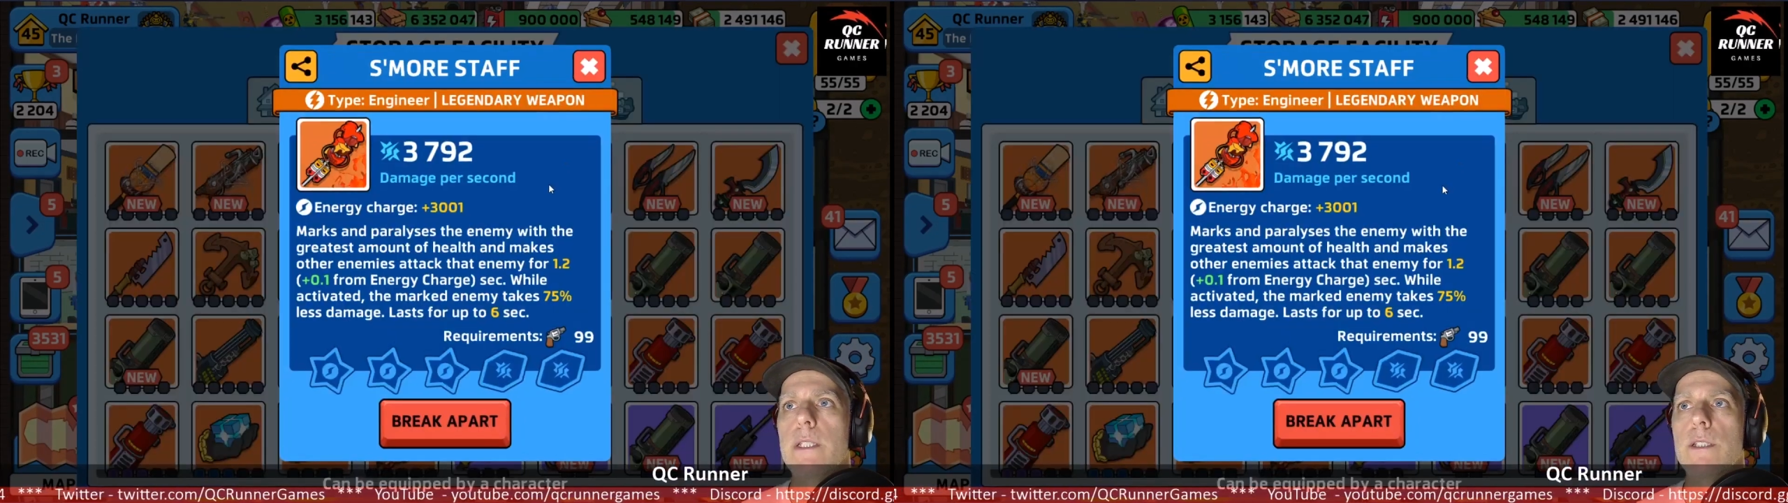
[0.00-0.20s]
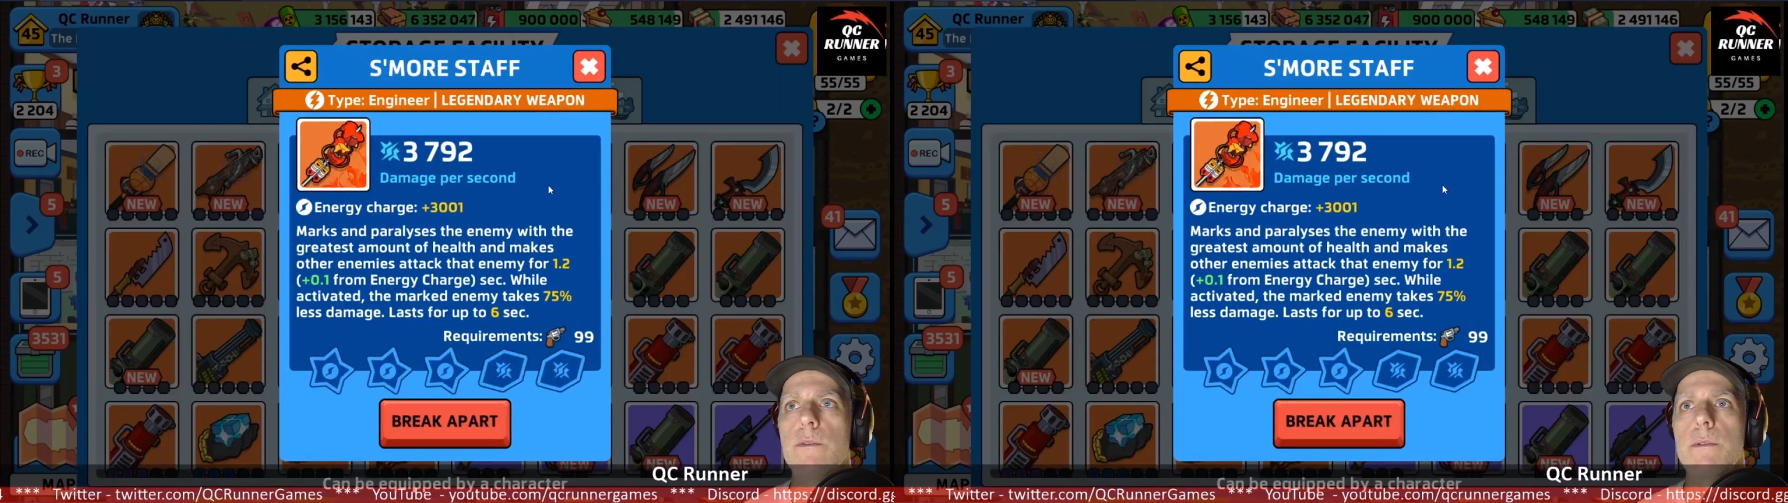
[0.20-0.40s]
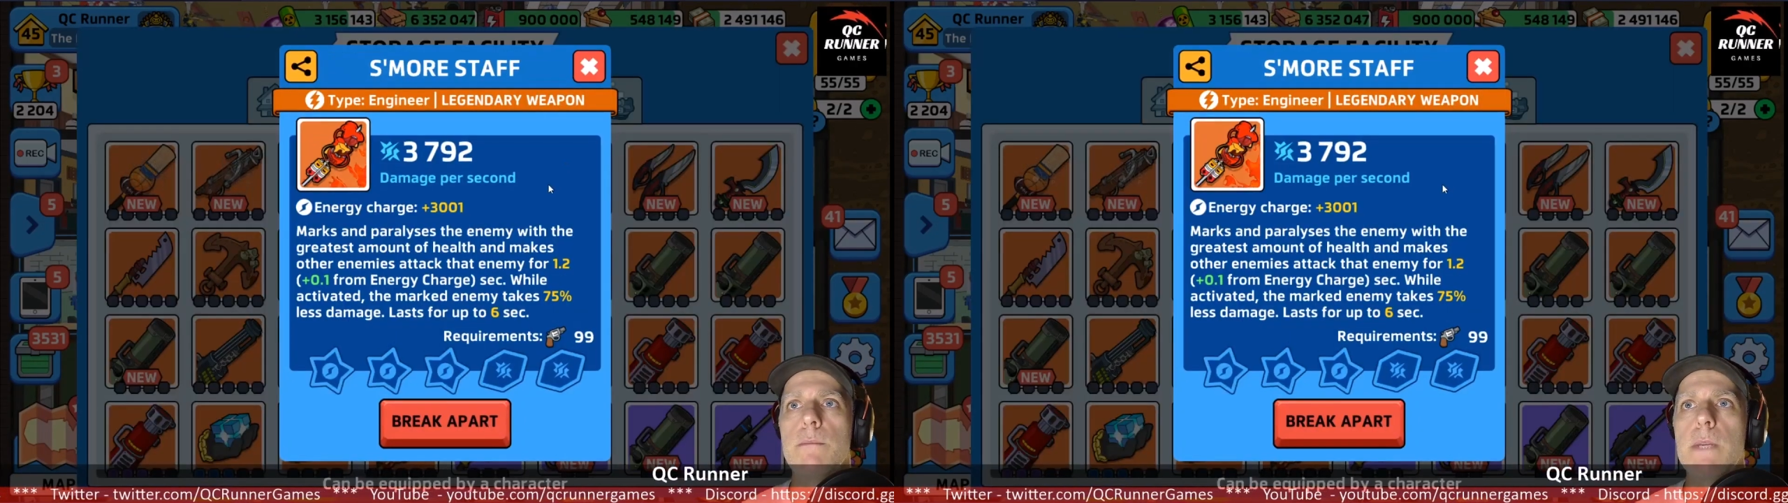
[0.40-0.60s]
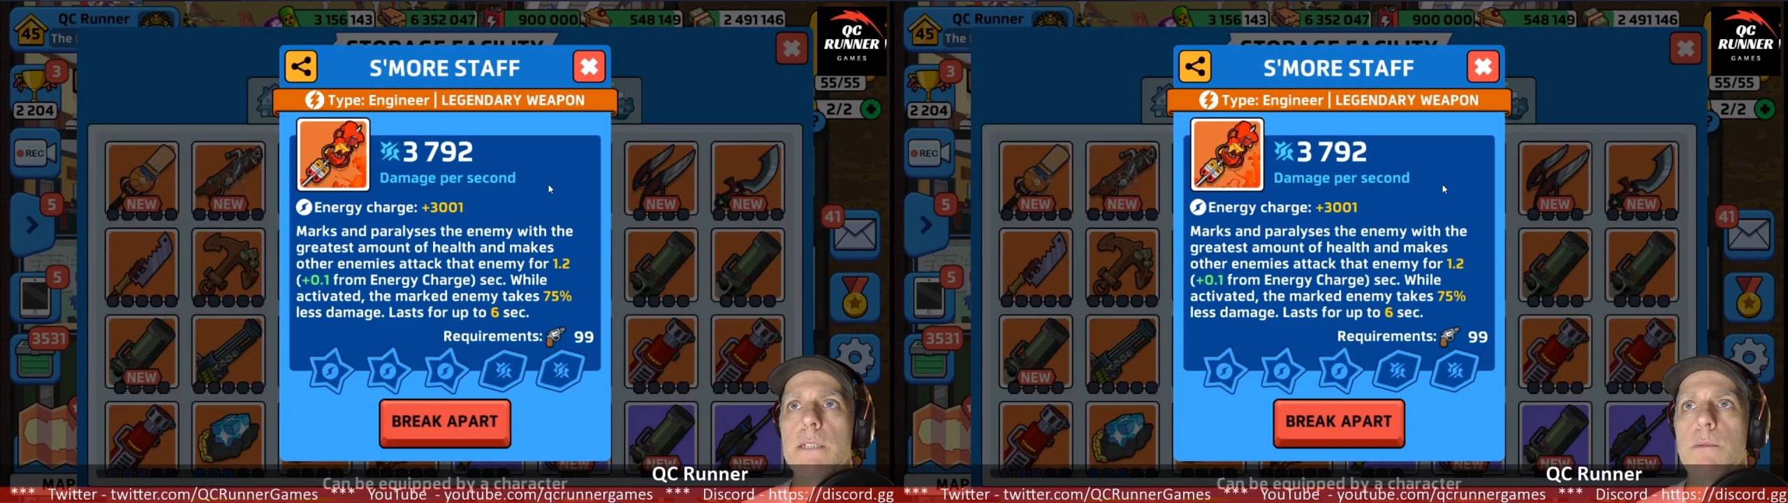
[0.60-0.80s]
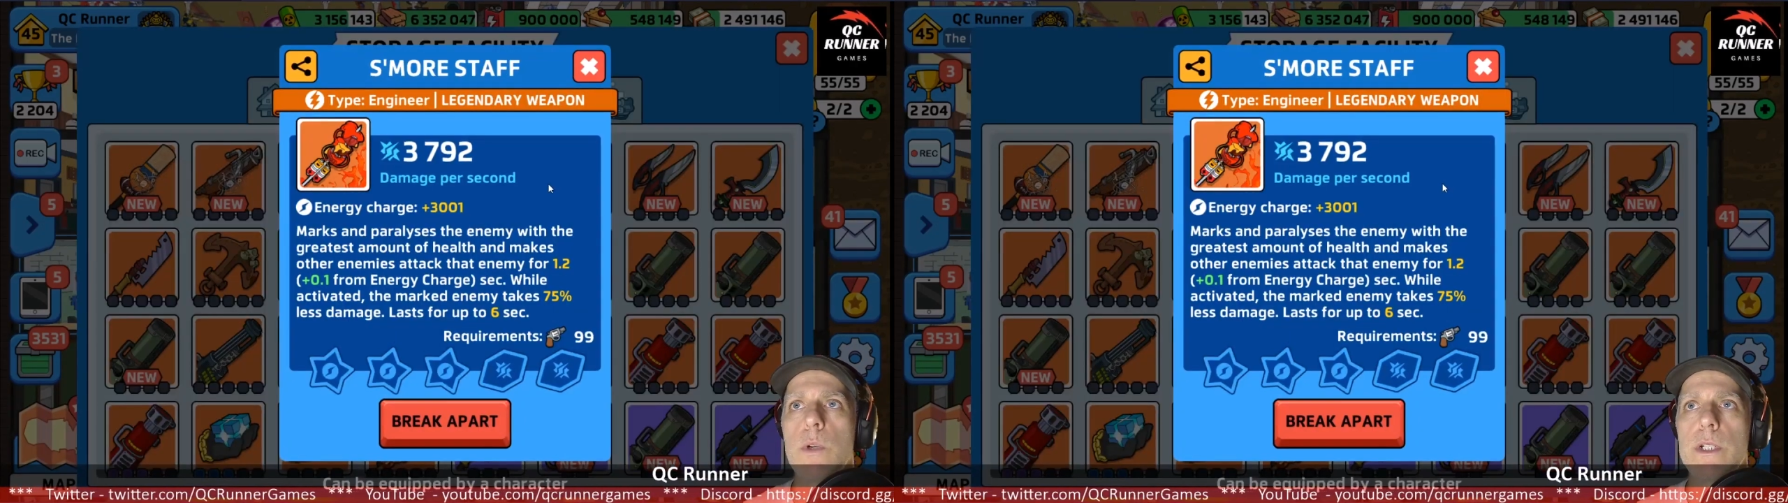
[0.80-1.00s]
some of my
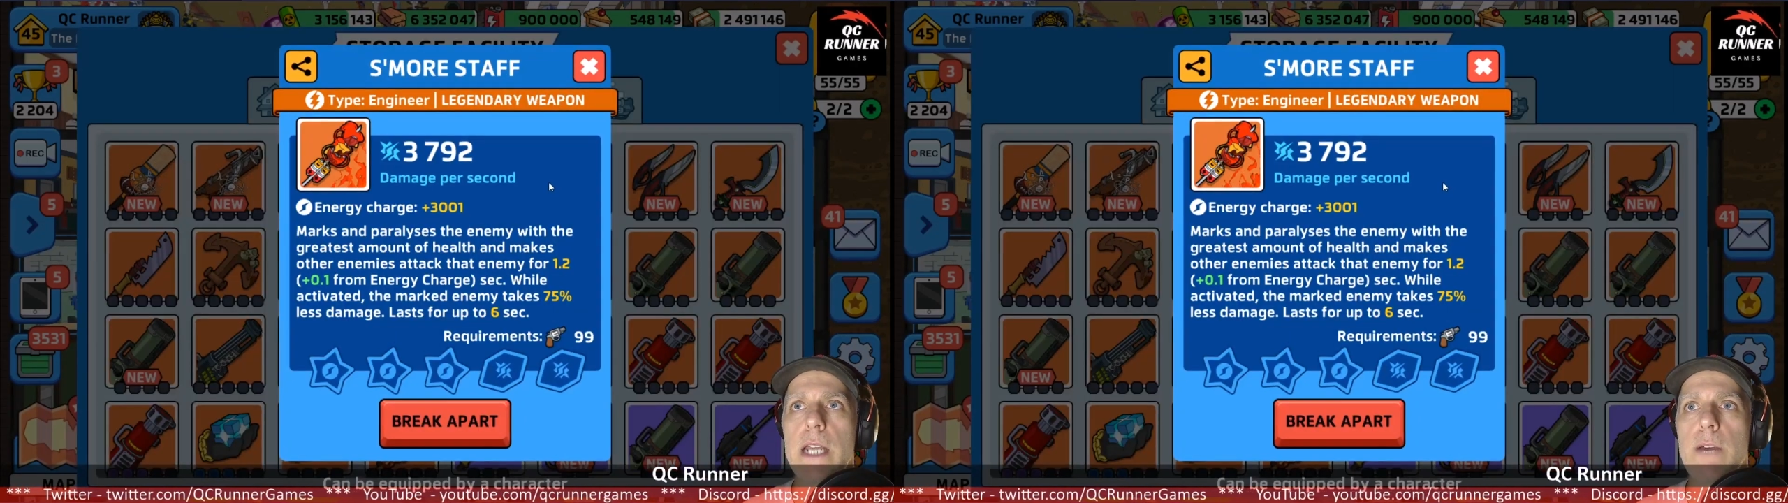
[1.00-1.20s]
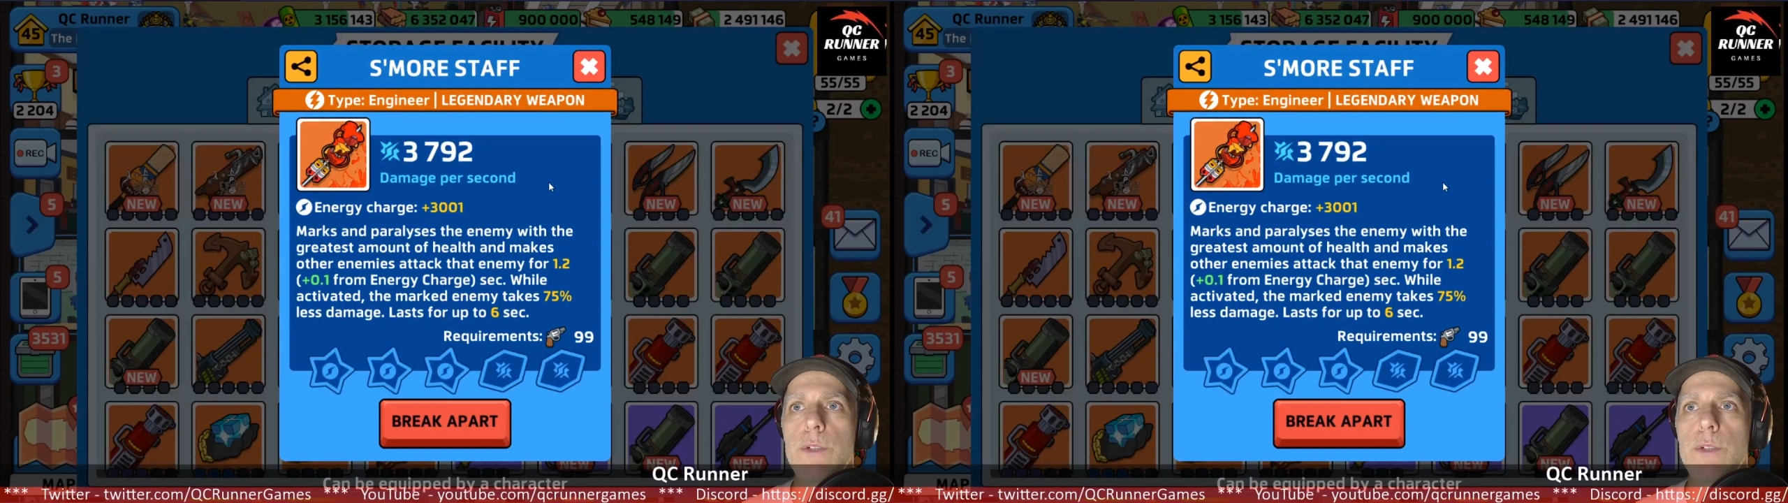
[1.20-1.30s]
s'more staff,